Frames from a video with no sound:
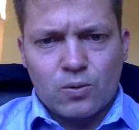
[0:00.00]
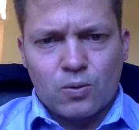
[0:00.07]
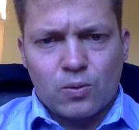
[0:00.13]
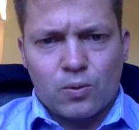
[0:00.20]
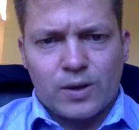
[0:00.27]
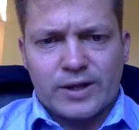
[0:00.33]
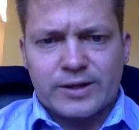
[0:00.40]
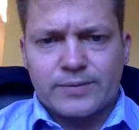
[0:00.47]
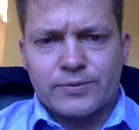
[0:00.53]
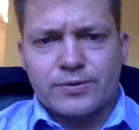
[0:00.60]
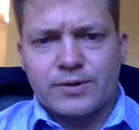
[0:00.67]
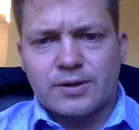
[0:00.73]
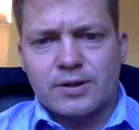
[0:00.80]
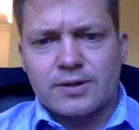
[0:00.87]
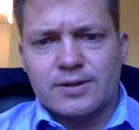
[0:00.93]
Welcome to
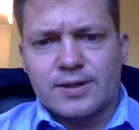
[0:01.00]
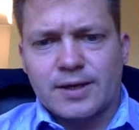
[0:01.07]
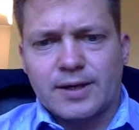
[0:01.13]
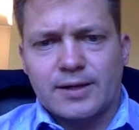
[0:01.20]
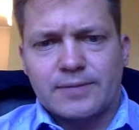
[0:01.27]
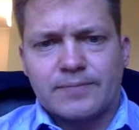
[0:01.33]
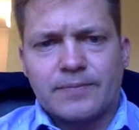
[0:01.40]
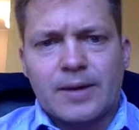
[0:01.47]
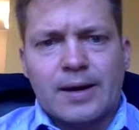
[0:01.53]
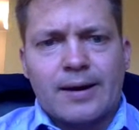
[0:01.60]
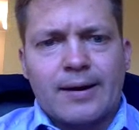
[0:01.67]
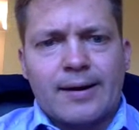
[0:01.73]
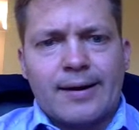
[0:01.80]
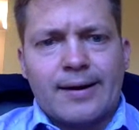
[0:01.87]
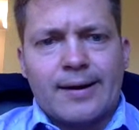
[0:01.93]
the class again.
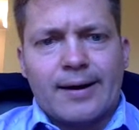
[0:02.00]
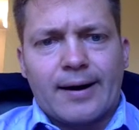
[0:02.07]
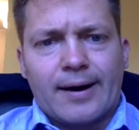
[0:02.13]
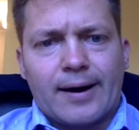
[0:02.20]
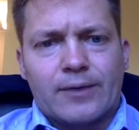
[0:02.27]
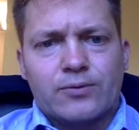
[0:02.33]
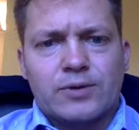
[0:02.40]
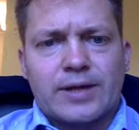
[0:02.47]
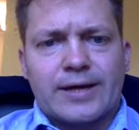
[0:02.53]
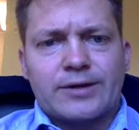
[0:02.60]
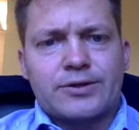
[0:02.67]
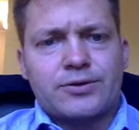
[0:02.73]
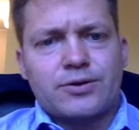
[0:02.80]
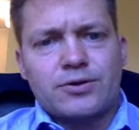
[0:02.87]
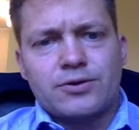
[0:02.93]
I would
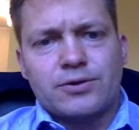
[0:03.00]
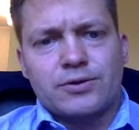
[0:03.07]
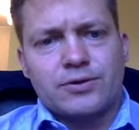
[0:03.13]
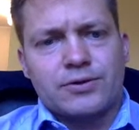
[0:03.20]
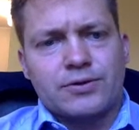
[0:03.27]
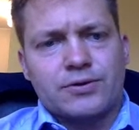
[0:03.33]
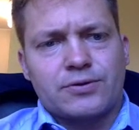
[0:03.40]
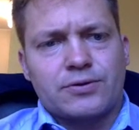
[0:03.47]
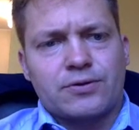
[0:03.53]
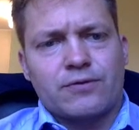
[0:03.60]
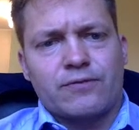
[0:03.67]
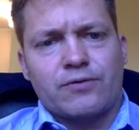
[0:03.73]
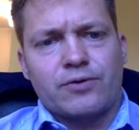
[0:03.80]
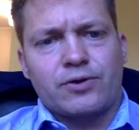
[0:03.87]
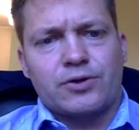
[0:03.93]
like to introduce you to a
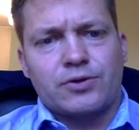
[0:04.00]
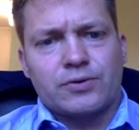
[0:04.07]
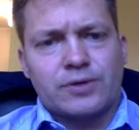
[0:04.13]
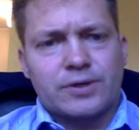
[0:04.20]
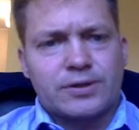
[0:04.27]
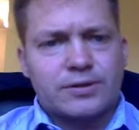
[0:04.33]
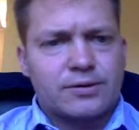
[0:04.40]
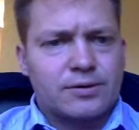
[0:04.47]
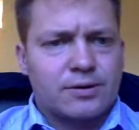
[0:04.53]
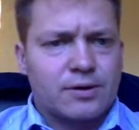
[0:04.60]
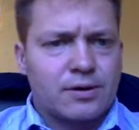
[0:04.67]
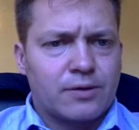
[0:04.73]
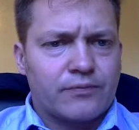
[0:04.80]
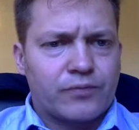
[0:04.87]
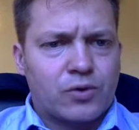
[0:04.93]
very short
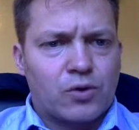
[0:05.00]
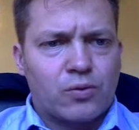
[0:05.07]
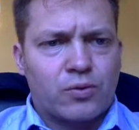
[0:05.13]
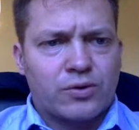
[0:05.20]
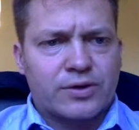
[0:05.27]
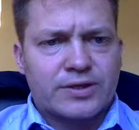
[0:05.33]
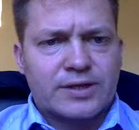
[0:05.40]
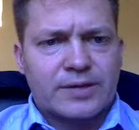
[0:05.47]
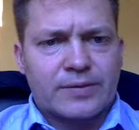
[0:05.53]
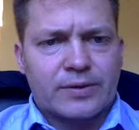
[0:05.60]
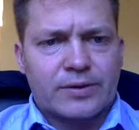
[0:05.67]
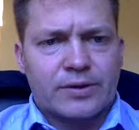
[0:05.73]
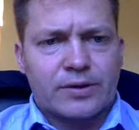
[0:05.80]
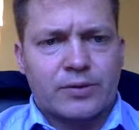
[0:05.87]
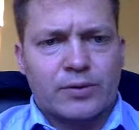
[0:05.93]
homework
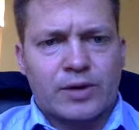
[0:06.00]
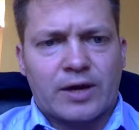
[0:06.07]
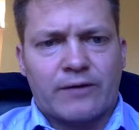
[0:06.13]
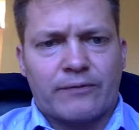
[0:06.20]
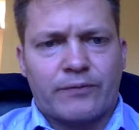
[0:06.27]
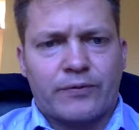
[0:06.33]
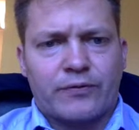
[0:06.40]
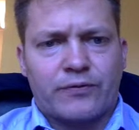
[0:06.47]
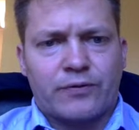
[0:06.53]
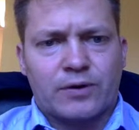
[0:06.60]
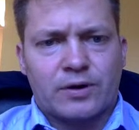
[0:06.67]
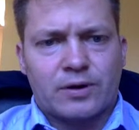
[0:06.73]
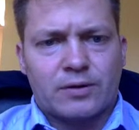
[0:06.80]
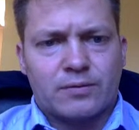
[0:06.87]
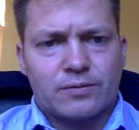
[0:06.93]
assignment that we have
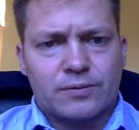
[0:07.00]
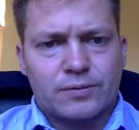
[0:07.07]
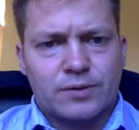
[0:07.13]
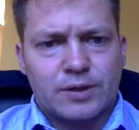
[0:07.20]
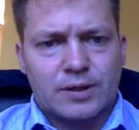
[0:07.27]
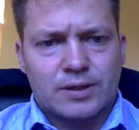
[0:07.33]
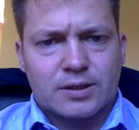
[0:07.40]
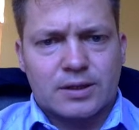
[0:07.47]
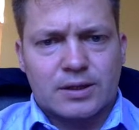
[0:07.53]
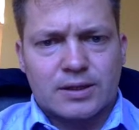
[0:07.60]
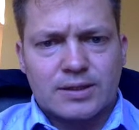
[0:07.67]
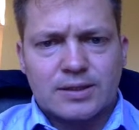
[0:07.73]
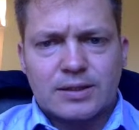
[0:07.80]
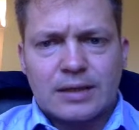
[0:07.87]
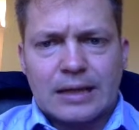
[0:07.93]
before next
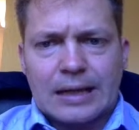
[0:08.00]
class.